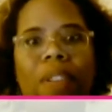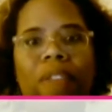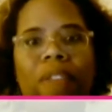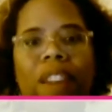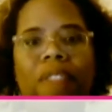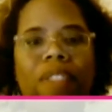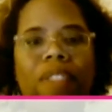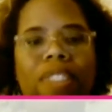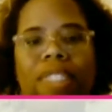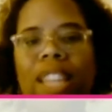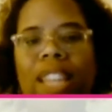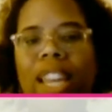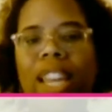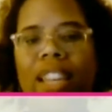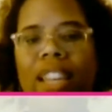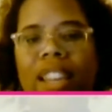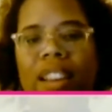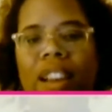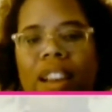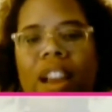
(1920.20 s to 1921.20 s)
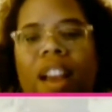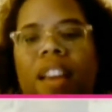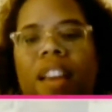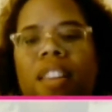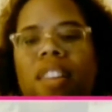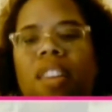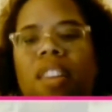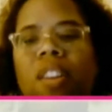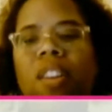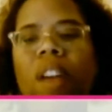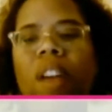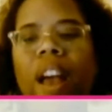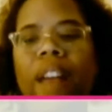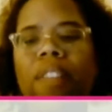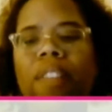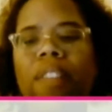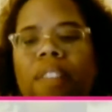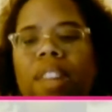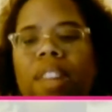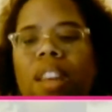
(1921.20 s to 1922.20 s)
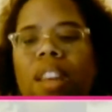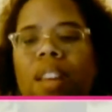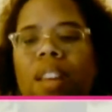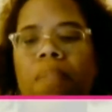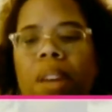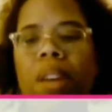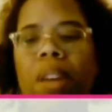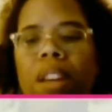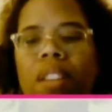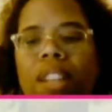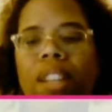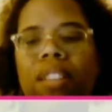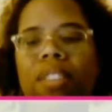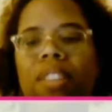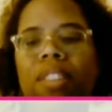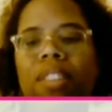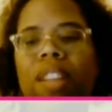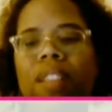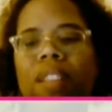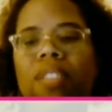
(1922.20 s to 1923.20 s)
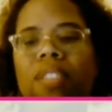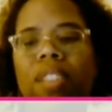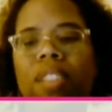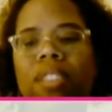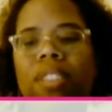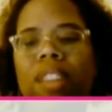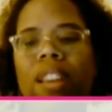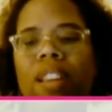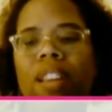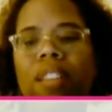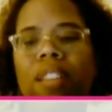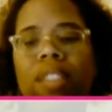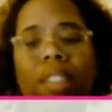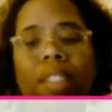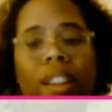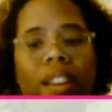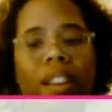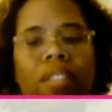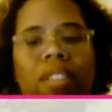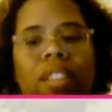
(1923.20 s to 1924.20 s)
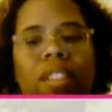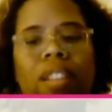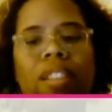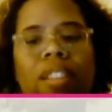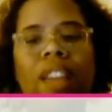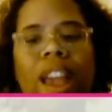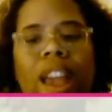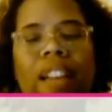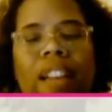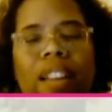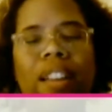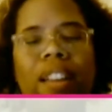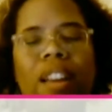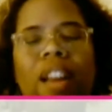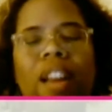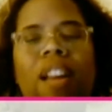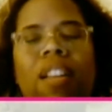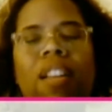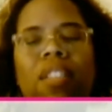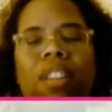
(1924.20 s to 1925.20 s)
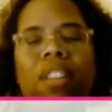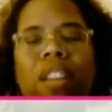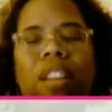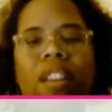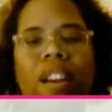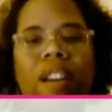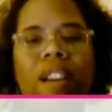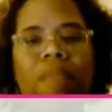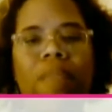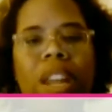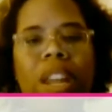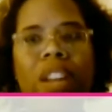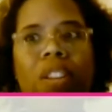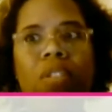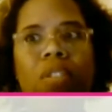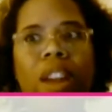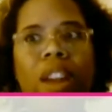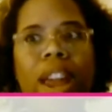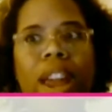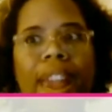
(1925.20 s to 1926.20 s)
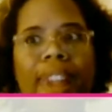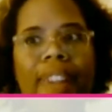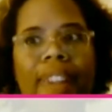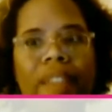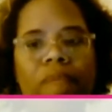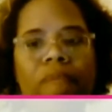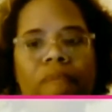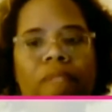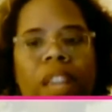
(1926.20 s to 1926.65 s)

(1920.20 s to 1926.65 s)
We've never seen it. You have the ability, the gifts, the skills, the talent to come and create.